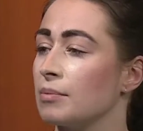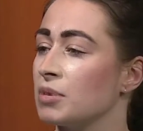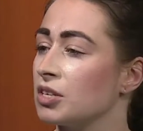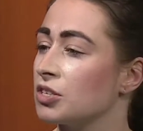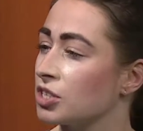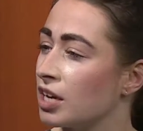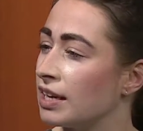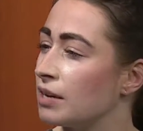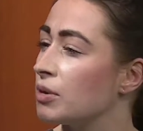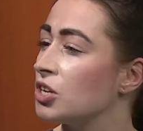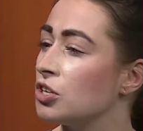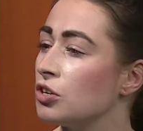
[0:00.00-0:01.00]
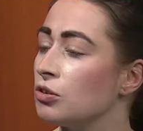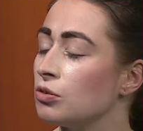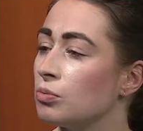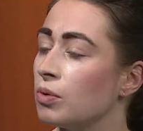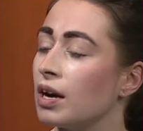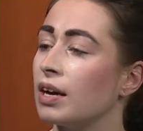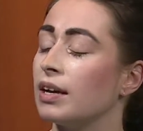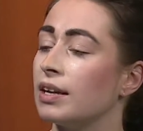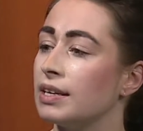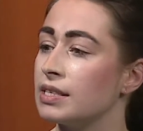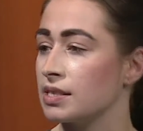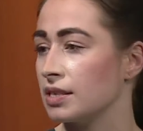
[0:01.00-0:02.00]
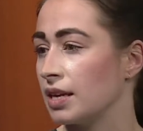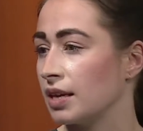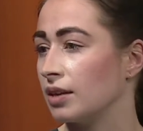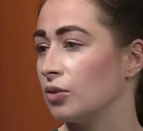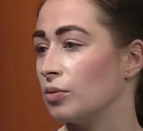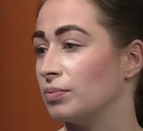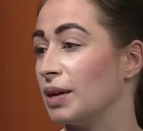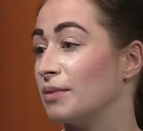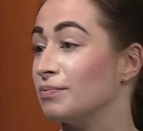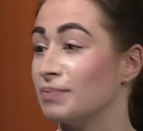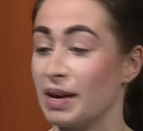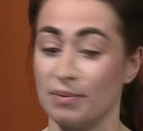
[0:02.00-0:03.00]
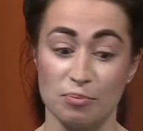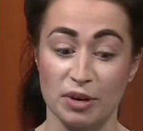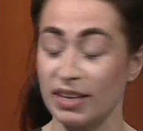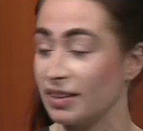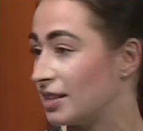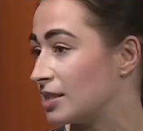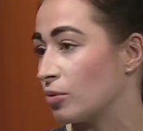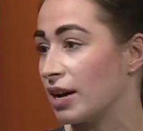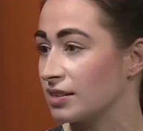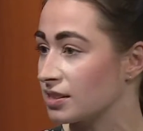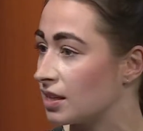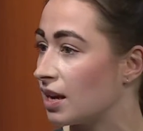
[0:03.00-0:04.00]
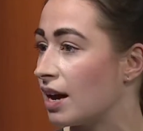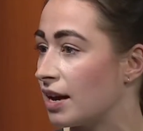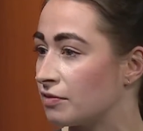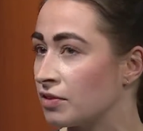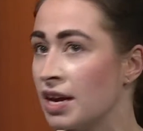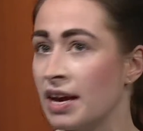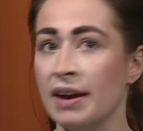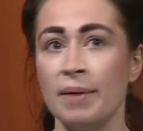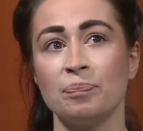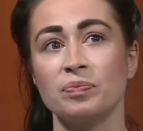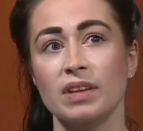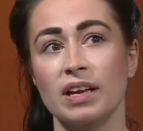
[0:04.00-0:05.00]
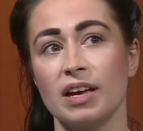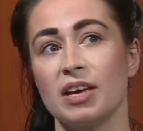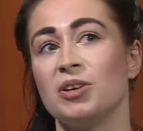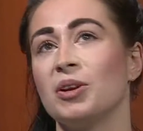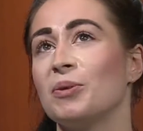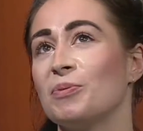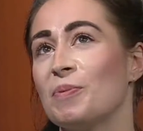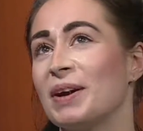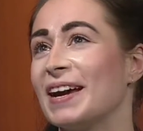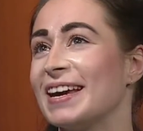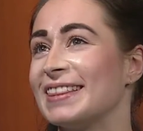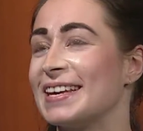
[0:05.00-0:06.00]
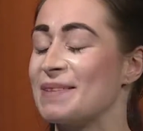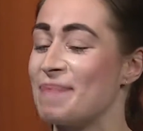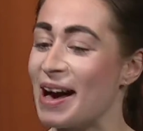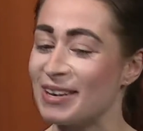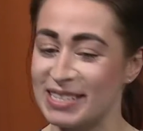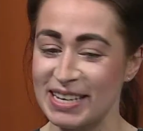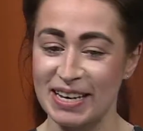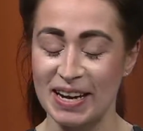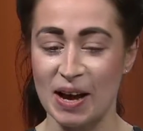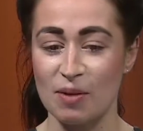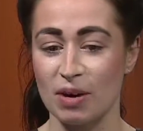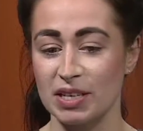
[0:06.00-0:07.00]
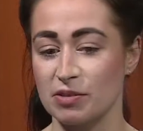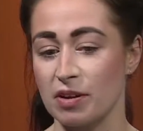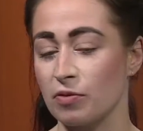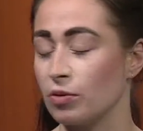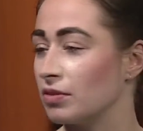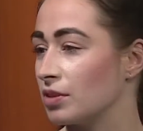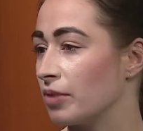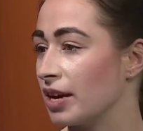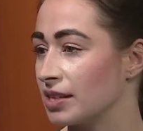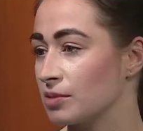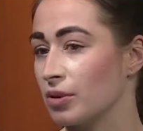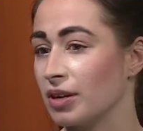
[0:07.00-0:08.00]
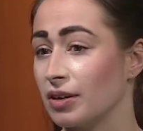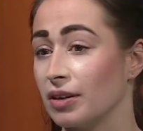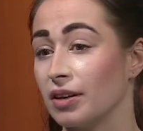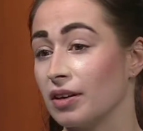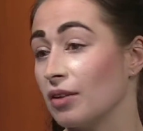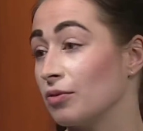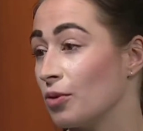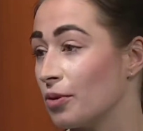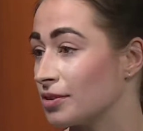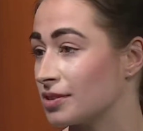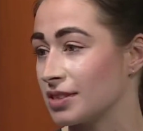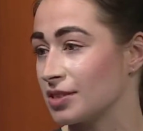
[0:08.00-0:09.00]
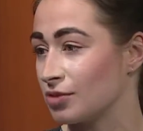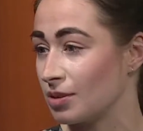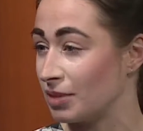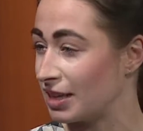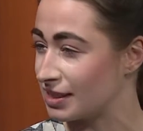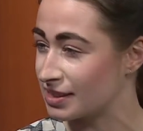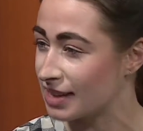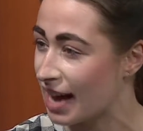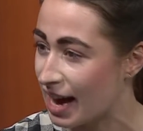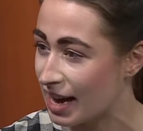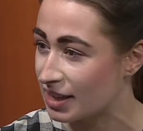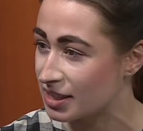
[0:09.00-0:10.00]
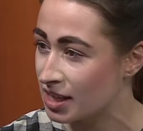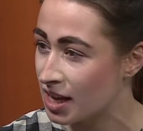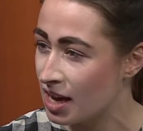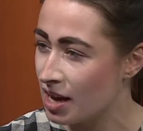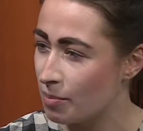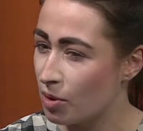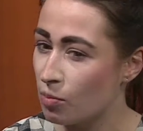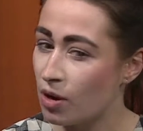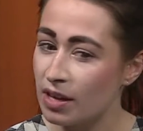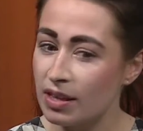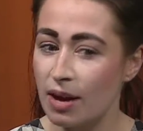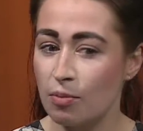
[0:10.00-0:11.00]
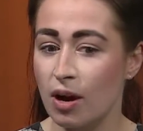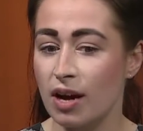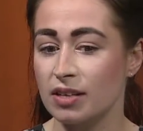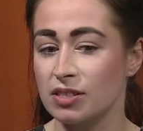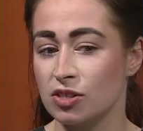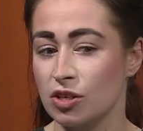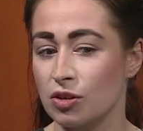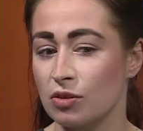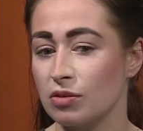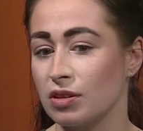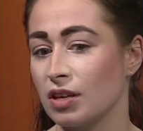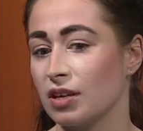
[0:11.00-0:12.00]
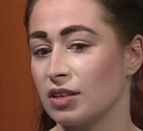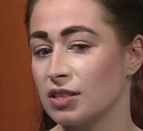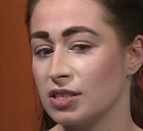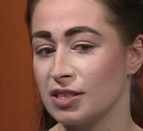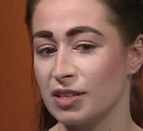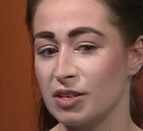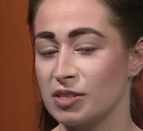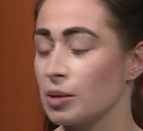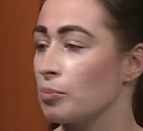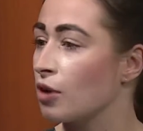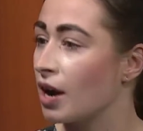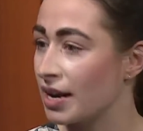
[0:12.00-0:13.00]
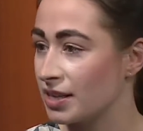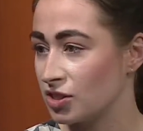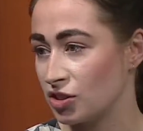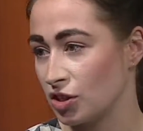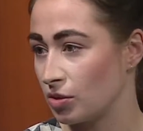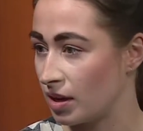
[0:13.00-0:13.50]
I mean, Shirley, when you were listening and bringing these works to life, you know, when I think about it, I wonder if all of the works were, of course, extremely sad. But were there works too that surprised you